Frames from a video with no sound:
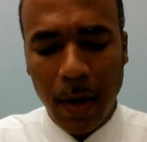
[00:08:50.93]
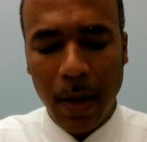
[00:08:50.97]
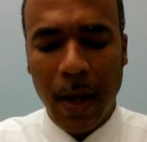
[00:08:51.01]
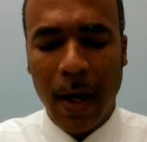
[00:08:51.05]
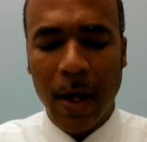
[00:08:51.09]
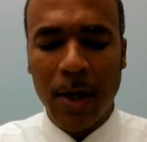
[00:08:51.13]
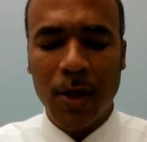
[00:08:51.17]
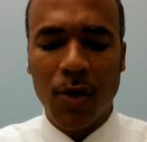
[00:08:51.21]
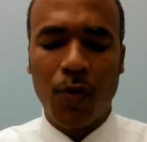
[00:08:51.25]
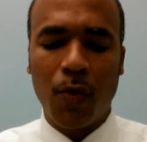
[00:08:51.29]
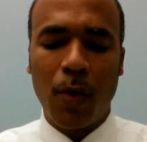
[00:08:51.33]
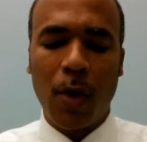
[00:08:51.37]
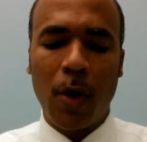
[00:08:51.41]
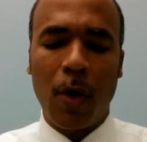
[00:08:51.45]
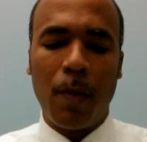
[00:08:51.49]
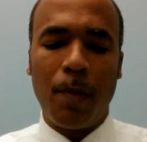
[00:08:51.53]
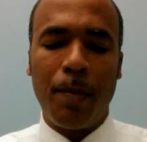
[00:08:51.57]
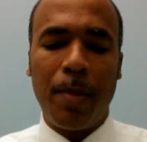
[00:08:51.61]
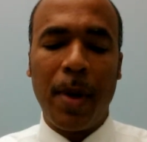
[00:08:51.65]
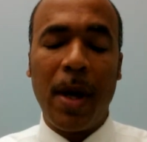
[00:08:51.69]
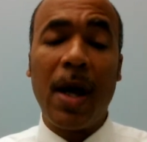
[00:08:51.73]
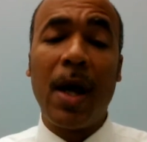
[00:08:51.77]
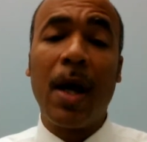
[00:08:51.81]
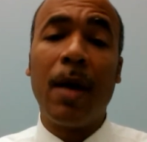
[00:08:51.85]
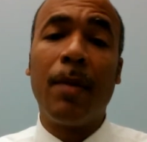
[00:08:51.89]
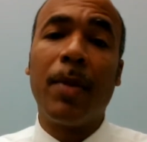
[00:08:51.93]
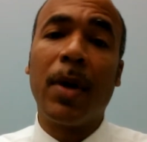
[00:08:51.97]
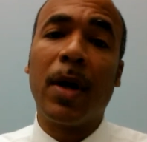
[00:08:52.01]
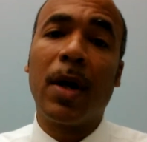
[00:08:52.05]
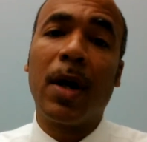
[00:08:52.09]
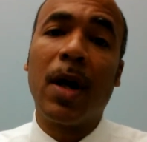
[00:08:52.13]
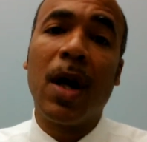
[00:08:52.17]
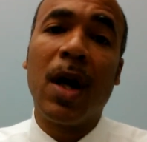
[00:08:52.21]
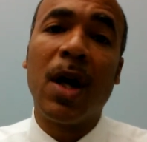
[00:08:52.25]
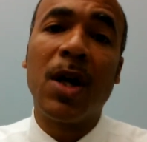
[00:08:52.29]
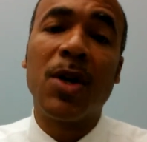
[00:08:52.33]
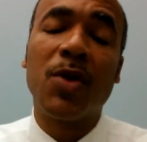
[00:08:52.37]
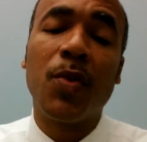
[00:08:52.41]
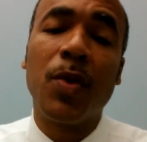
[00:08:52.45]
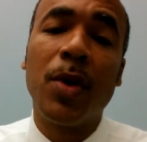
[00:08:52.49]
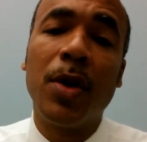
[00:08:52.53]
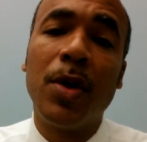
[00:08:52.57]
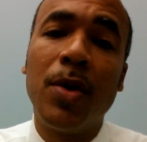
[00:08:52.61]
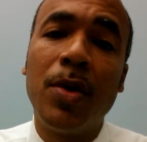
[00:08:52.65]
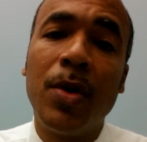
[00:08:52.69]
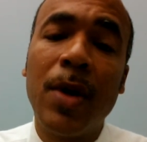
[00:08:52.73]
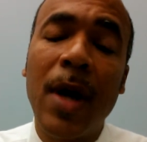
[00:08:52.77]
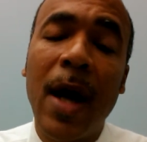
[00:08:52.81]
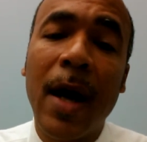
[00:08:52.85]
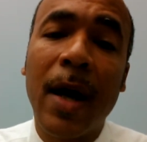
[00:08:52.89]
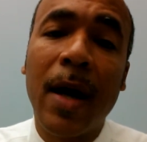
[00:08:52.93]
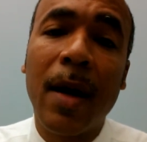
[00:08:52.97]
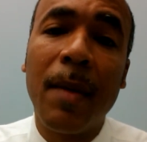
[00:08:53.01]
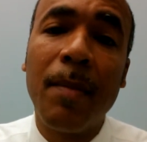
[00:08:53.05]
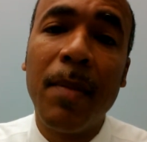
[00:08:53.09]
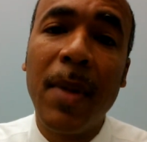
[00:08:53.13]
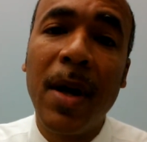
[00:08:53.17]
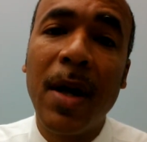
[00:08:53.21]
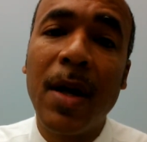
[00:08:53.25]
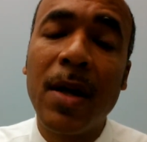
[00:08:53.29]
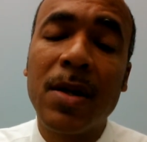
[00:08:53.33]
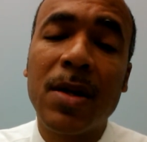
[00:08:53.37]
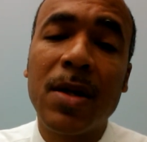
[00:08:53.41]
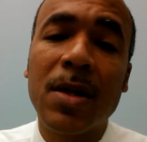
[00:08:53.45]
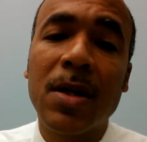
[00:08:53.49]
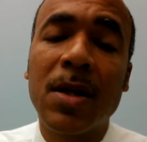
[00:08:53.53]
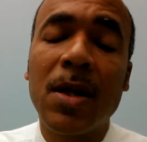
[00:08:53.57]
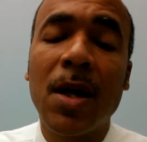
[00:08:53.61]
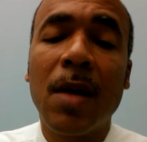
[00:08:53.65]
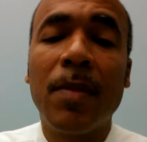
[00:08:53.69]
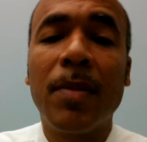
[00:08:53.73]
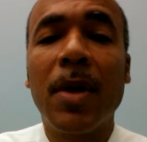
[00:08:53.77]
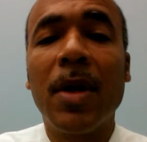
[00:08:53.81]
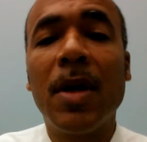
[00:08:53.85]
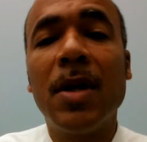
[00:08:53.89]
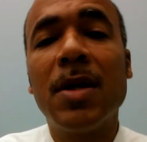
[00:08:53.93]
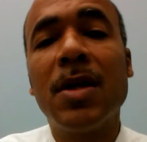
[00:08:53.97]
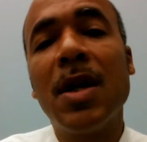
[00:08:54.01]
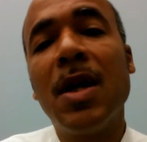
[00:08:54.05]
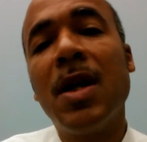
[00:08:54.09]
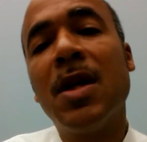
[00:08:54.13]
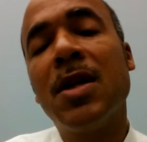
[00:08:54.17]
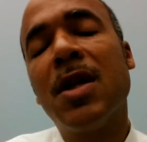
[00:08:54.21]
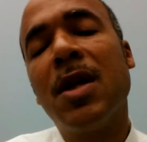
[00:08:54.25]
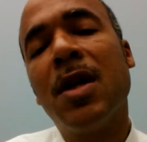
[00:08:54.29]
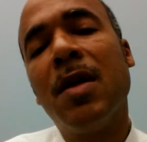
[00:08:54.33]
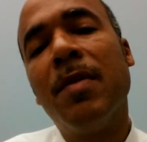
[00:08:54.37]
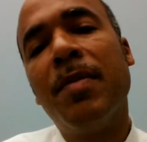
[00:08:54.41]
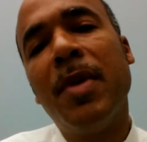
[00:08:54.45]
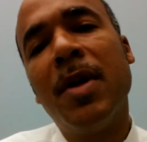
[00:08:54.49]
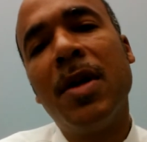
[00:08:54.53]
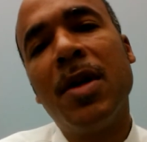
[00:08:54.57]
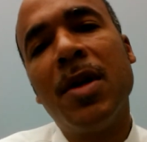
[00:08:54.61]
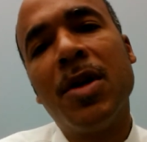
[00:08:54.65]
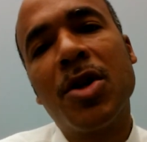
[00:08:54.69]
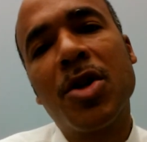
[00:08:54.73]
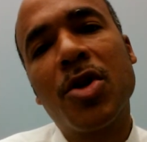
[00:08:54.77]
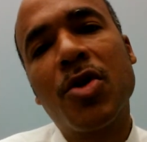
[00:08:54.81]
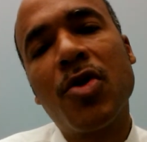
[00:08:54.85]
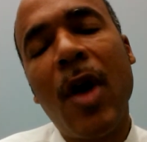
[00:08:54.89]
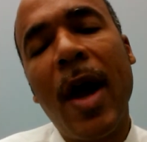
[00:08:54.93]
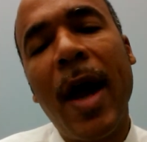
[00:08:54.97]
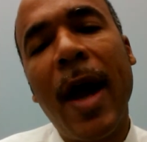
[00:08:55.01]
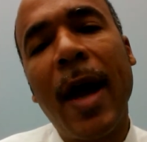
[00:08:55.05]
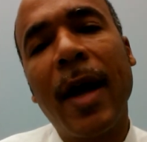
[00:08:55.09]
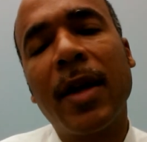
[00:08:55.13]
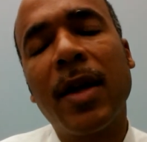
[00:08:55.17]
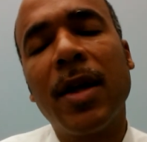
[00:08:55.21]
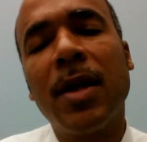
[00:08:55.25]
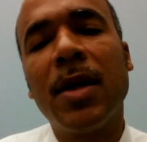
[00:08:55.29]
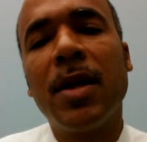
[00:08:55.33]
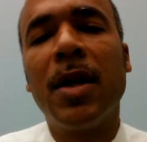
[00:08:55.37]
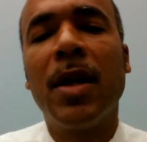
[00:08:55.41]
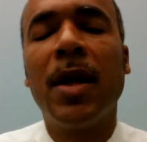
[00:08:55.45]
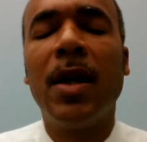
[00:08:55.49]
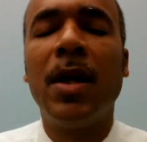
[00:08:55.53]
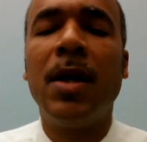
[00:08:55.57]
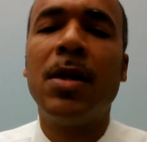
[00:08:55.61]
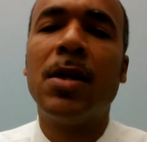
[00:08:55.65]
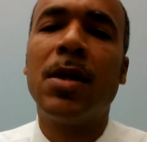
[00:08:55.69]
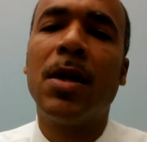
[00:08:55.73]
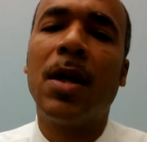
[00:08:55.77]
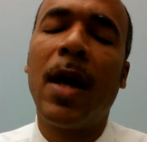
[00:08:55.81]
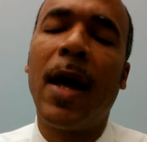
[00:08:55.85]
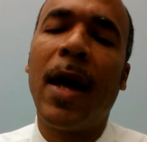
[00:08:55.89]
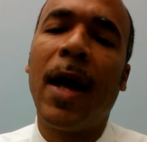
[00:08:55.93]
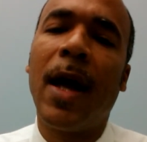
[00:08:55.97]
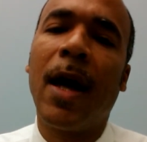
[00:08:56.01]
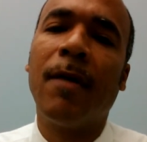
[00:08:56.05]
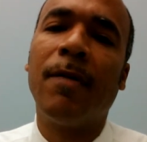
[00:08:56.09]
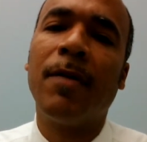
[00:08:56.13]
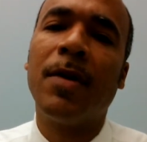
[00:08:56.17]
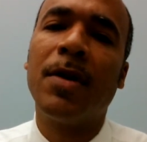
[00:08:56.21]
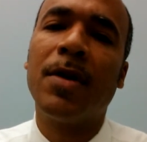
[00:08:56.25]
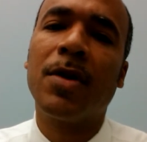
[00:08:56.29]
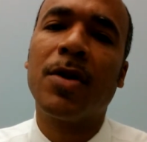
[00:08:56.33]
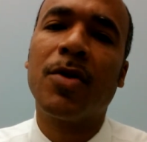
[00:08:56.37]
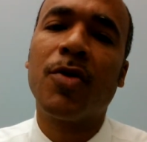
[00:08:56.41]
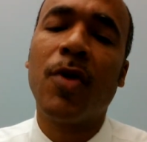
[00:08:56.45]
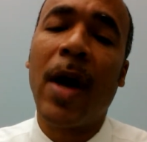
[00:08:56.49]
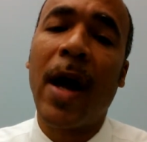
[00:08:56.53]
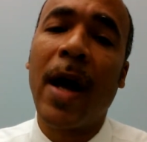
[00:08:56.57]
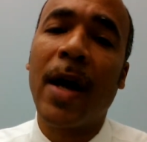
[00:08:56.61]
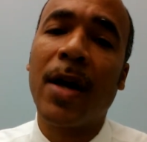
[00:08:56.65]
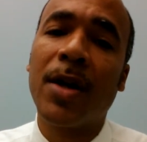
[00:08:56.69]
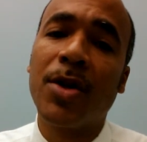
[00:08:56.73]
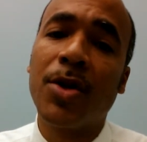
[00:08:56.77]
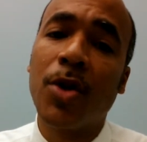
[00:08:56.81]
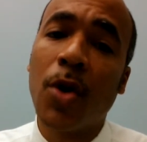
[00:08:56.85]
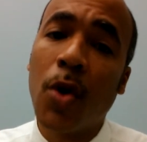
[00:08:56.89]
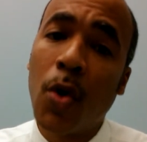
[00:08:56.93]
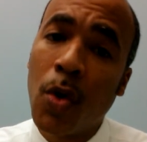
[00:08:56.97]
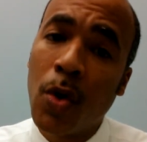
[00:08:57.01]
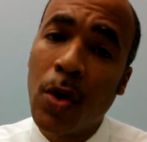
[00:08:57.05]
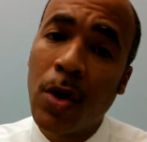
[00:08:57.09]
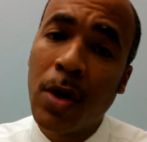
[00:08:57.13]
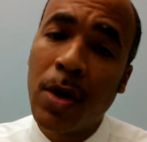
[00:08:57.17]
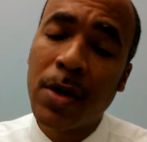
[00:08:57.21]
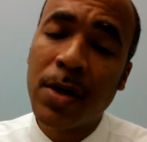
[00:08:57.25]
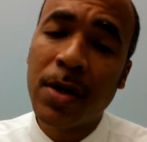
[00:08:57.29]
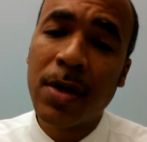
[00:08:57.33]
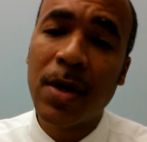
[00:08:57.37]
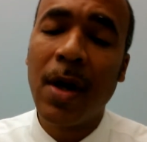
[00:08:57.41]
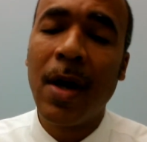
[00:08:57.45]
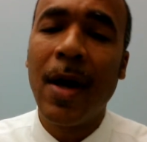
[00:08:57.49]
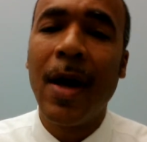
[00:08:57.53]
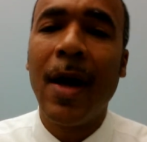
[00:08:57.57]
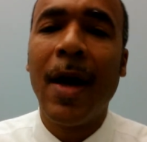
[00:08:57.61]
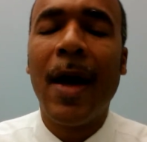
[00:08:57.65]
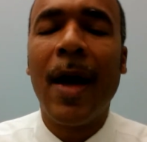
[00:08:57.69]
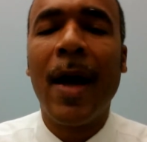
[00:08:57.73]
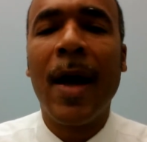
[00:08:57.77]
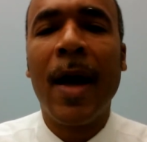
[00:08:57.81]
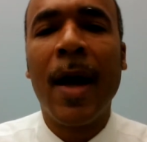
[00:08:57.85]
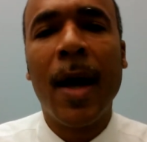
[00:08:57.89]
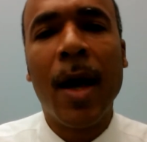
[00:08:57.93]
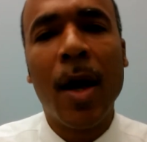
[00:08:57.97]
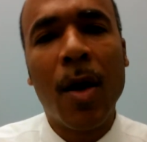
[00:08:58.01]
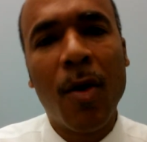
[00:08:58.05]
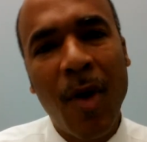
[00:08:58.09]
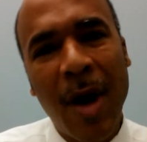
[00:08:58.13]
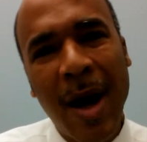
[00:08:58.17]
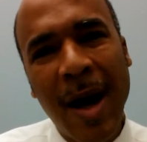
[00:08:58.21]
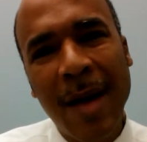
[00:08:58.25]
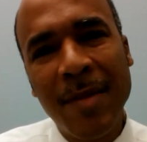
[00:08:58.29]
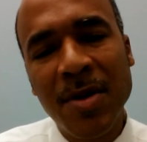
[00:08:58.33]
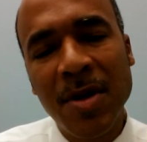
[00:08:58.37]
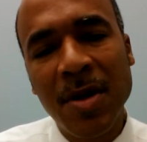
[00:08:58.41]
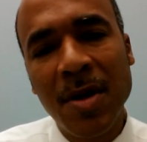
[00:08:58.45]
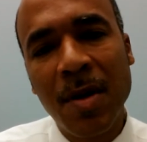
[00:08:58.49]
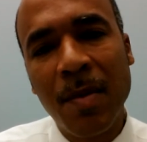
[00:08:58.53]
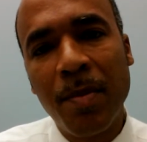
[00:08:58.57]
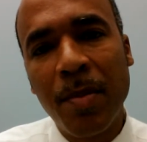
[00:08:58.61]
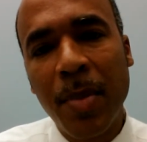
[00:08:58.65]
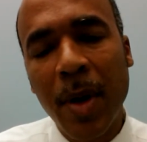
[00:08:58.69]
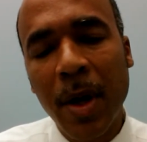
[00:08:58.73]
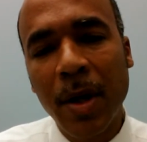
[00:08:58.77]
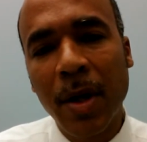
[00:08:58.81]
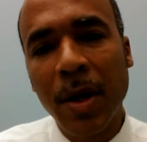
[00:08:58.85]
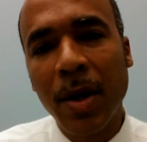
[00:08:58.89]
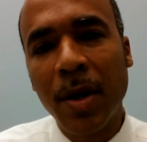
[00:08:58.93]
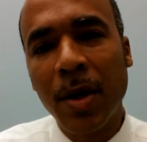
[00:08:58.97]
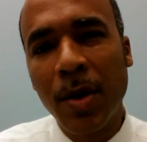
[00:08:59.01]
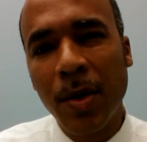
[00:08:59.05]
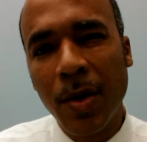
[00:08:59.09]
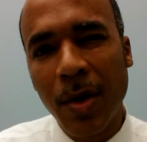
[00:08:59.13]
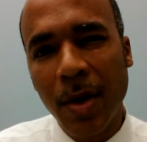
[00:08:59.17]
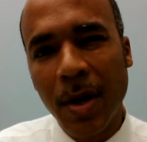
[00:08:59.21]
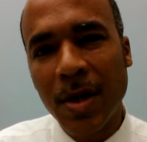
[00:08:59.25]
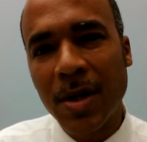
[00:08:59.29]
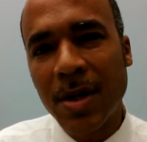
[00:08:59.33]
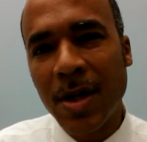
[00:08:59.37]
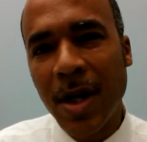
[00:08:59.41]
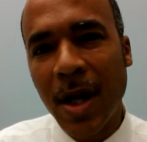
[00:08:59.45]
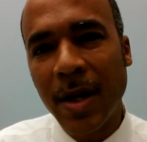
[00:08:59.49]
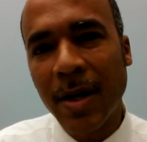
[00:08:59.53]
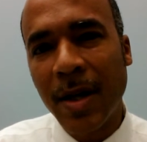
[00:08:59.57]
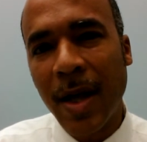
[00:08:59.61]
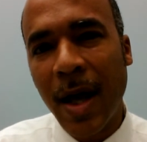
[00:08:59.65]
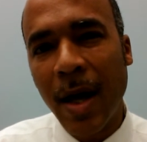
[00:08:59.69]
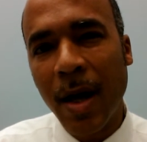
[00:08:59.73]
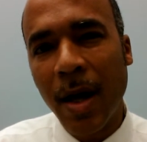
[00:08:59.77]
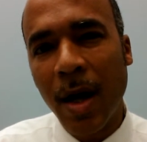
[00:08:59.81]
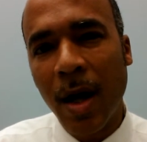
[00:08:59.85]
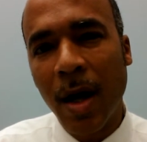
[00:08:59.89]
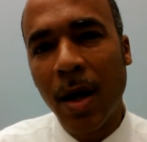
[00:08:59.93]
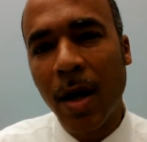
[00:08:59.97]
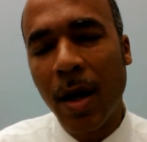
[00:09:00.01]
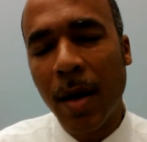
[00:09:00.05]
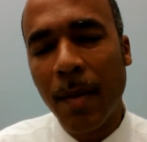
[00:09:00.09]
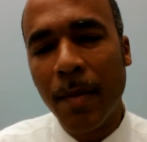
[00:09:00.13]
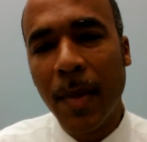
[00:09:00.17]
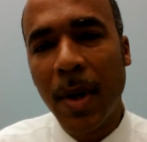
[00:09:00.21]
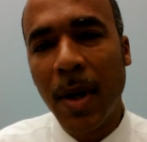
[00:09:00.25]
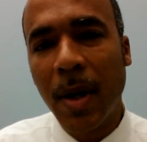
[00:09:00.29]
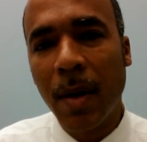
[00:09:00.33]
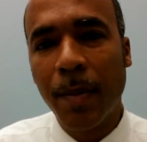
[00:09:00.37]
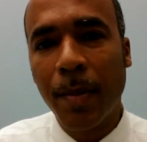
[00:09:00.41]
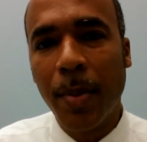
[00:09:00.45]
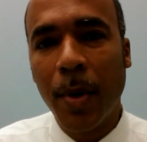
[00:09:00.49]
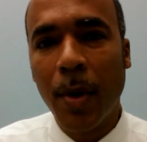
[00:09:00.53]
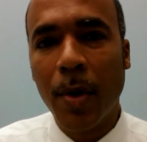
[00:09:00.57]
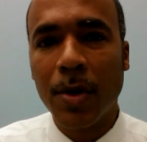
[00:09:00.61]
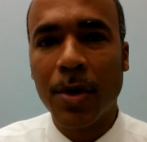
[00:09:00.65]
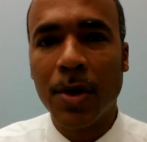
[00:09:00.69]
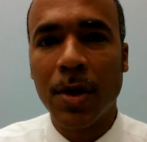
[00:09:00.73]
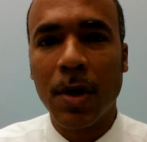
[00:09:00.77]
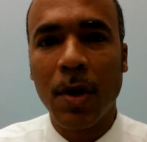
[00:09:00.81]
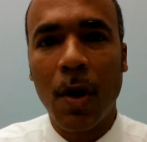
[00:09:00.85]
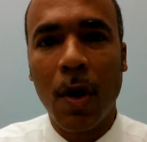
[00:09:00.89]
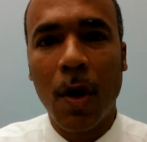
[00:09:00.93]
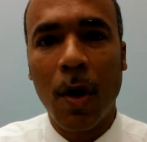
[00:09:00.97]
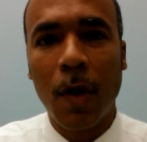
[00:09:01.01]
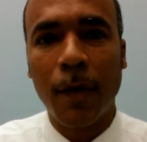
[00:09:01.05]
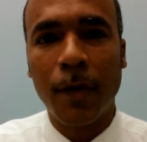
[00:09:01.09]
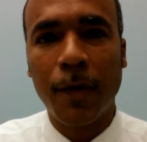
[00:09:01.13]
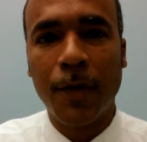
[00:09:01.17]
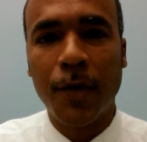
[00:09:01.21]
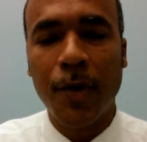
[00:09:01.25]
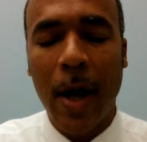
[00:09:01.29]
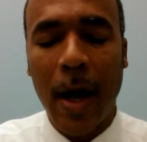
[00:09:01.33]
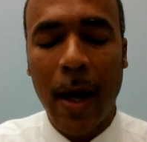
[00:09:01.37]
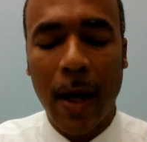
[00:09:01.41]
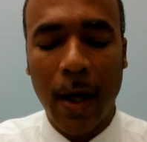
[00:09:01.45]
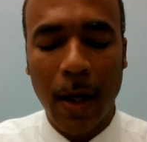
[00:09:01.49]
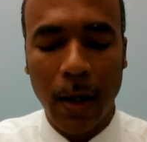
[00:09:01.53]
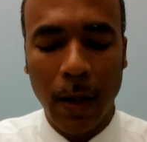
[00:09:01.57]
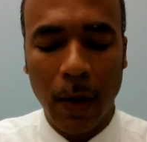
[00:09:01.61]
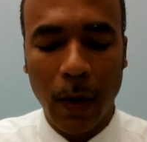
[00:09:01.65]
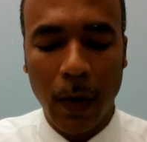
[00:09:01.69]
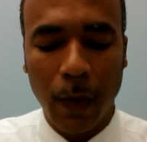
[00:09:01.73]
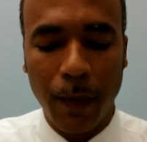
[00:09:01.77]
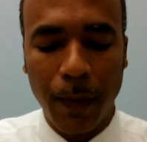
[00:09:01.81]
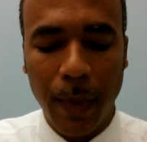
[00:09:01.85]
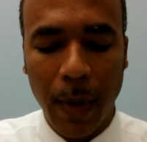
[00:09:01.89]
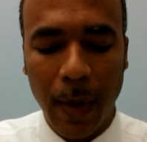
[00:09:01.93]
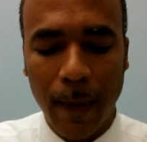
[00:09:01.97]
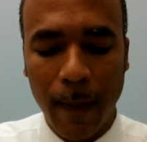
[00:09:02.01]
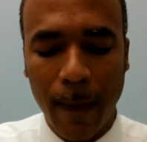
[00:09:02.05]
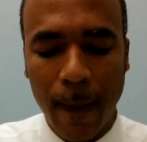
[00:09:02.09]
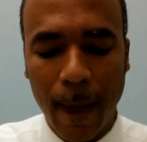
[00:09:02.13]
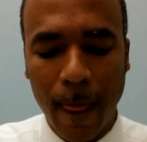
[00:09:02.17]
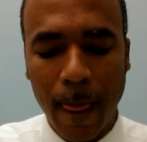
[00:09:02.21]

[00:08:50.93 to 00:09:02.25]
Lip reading: That's real big, because when you're not committed to something, it's easy to be distracted, easy to have distractors, and crabs in the bucket, could take that uncommitted person off track a little bit.